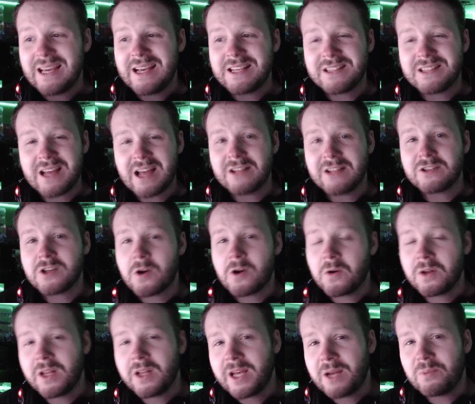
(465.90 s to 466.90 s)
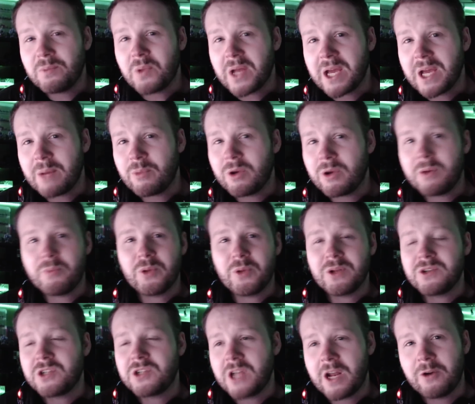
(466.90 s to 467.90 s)
He's not totally unplayable,
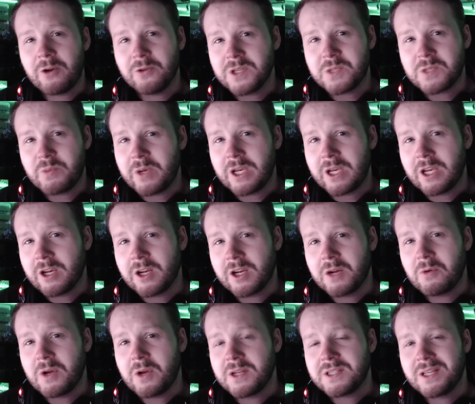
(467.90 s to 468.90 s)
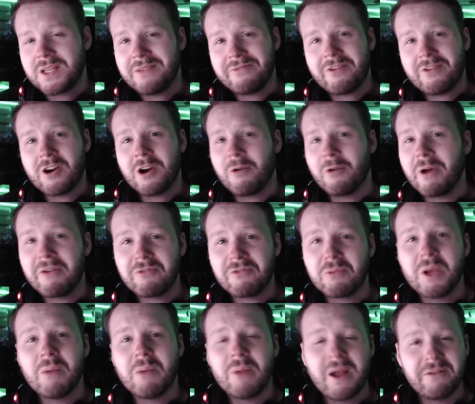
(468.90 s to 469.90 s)
but generally speaking, you're going to want to stay far away
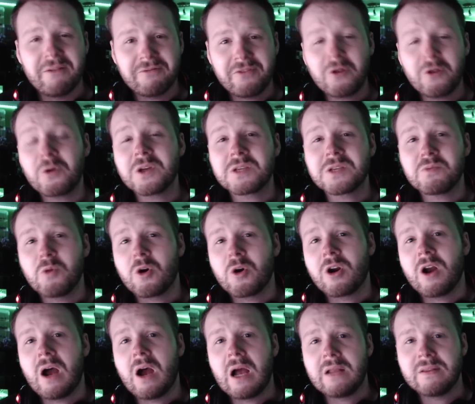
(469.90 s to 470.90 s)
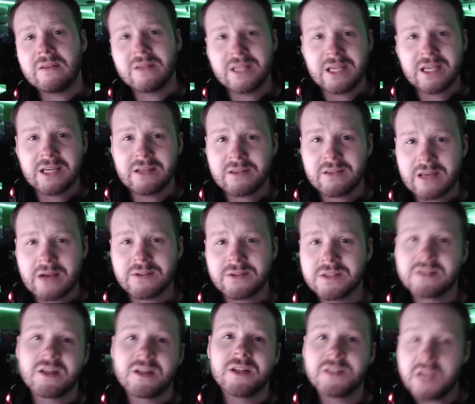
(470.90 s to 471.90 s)
from him and focus more on the
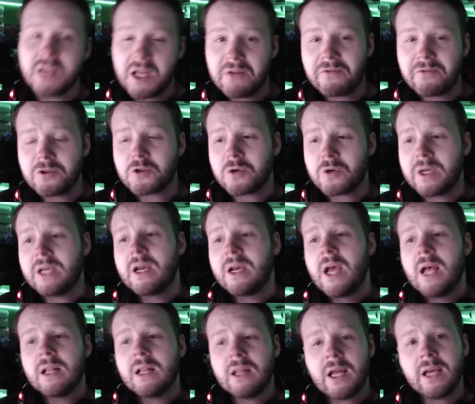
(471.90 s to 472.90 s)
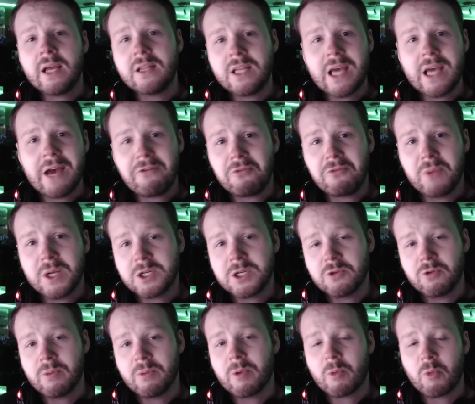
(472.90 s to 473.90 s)
Thousand Sons infantry, like the
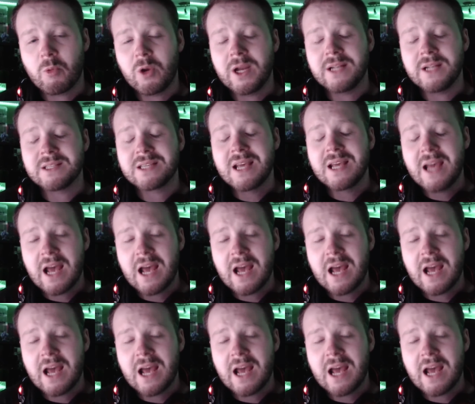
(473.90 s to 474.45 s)
aforementioned Rubric Marines,